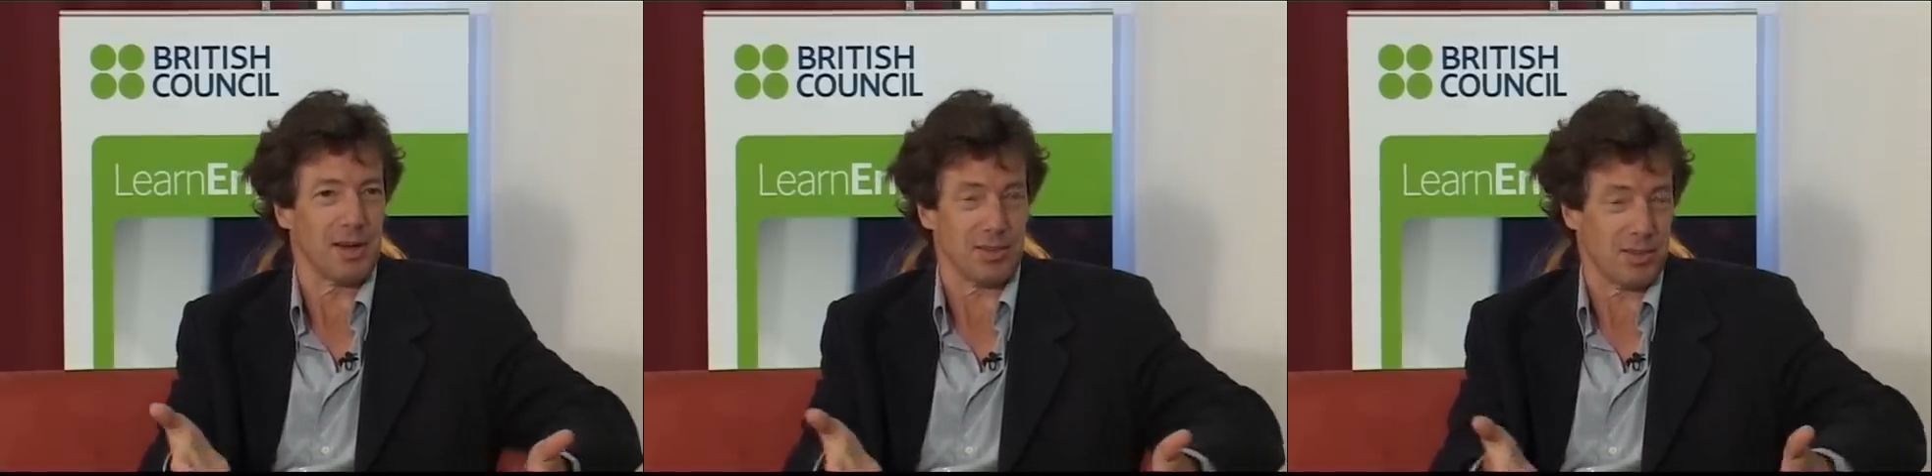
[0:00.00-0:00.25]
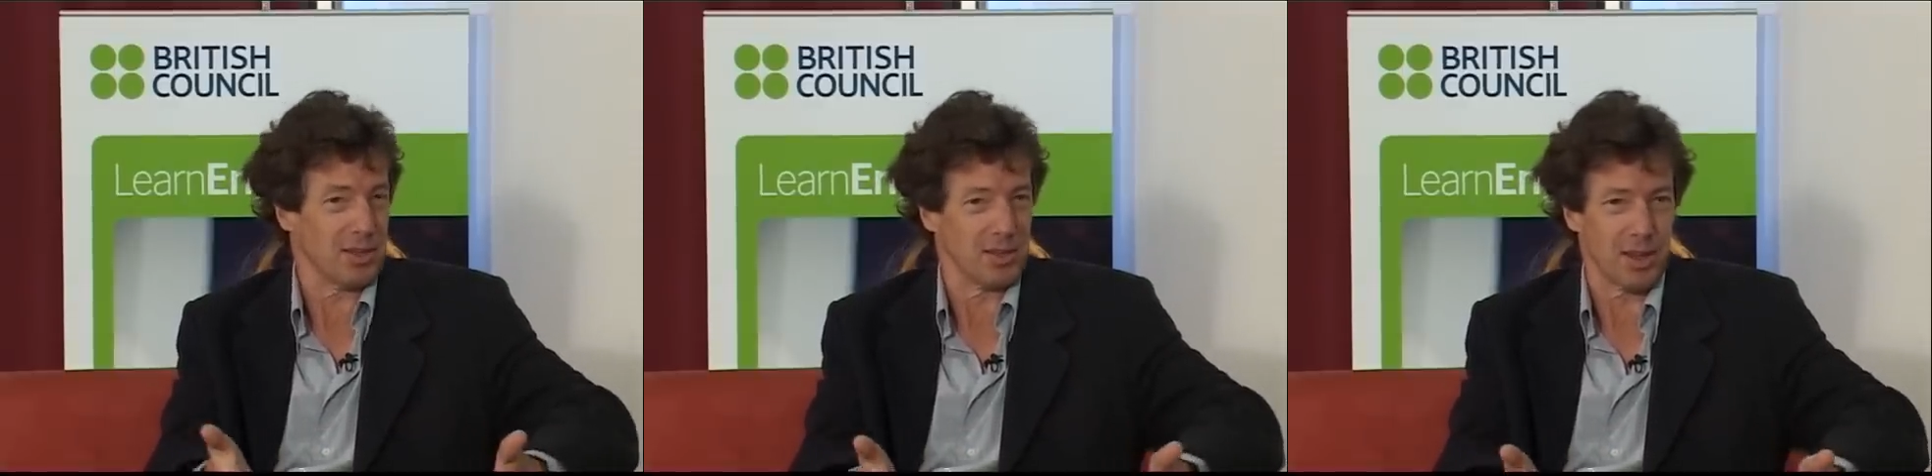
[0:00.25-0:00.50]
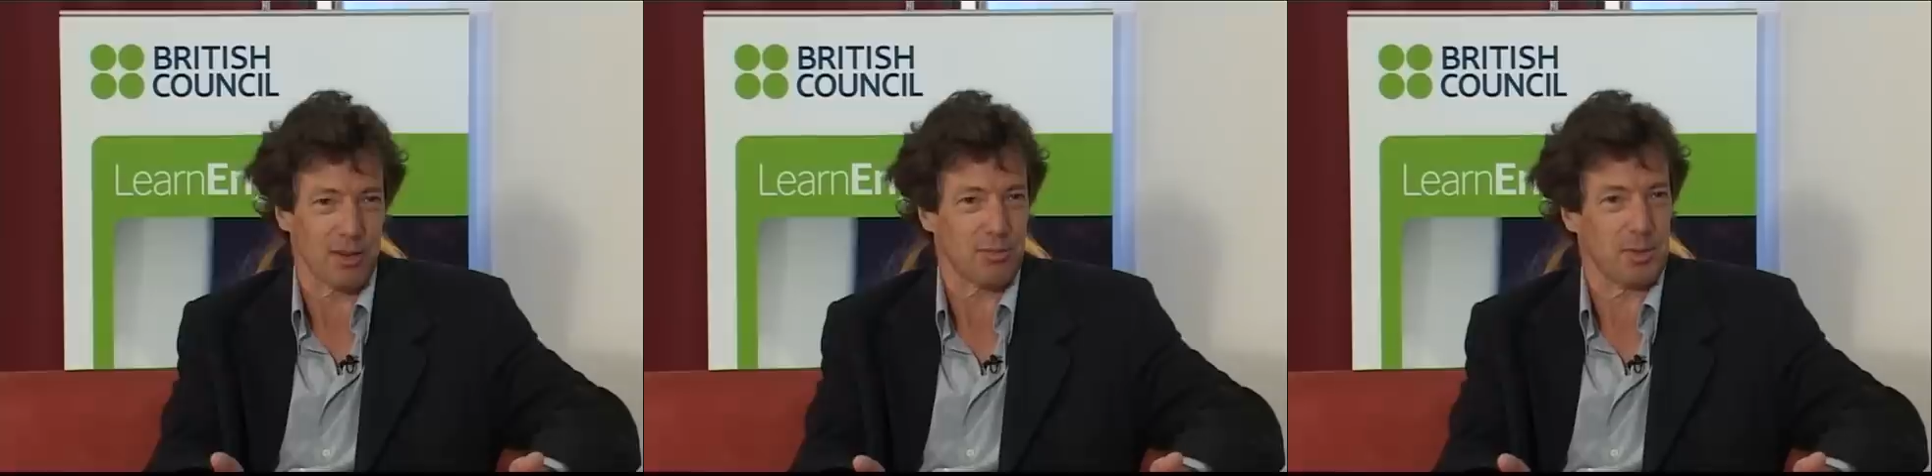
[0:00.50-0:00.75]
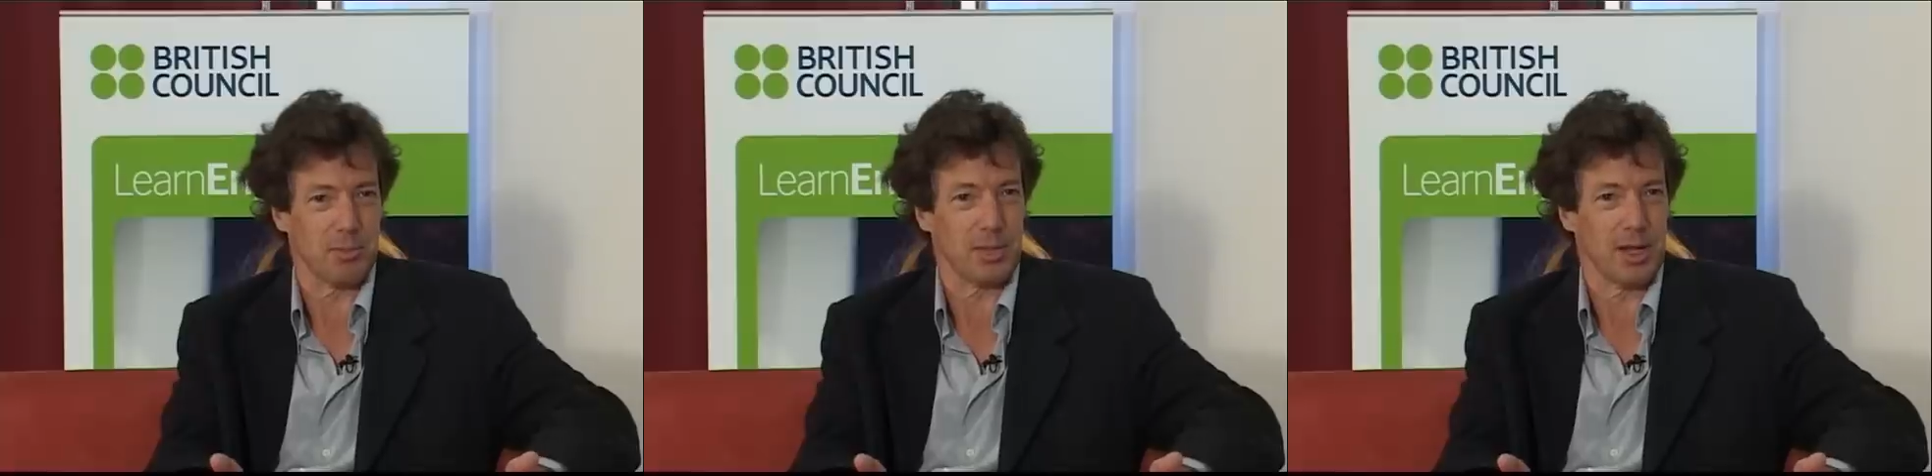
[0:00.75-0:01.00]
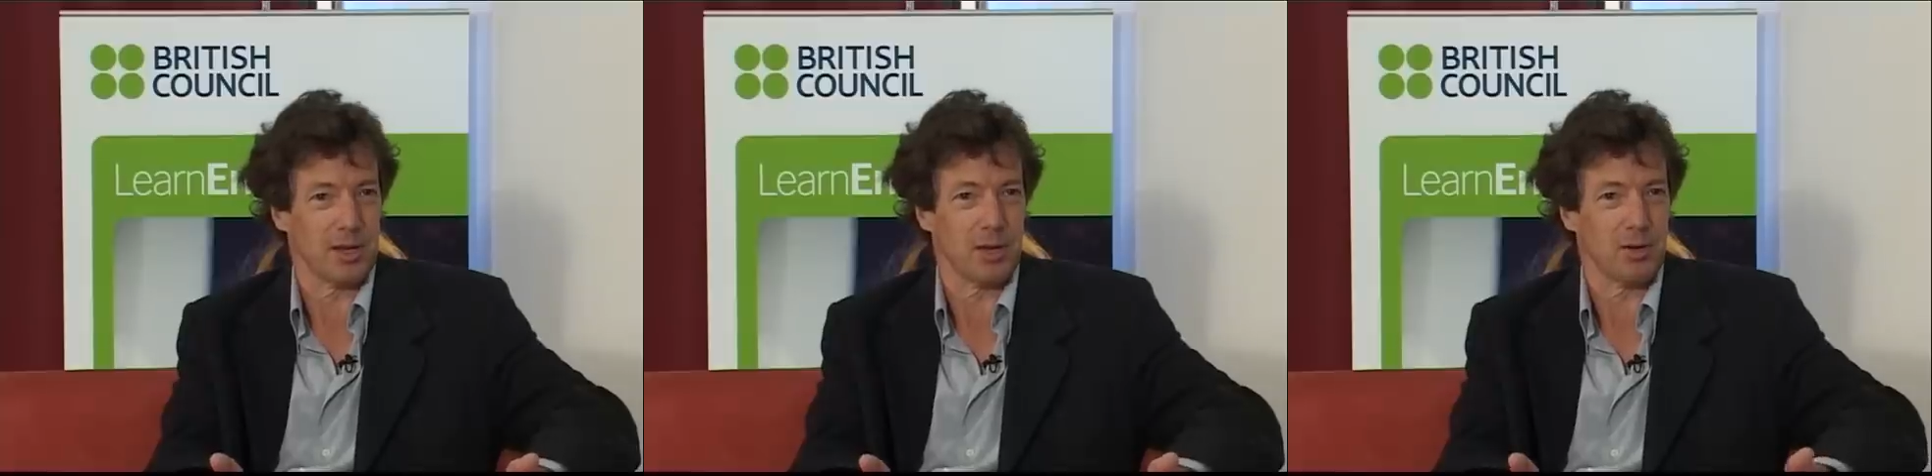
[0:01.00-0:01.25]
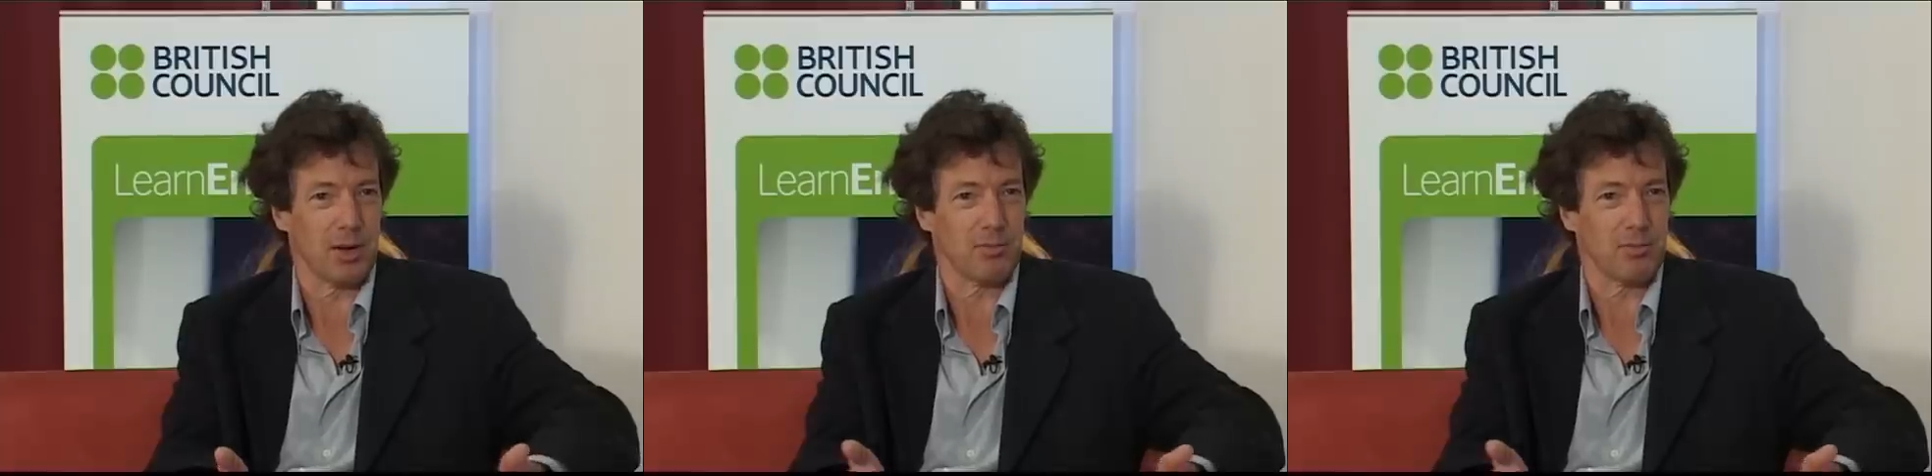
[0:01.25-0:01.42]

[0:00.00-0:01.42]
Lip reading: see a lot of people I know.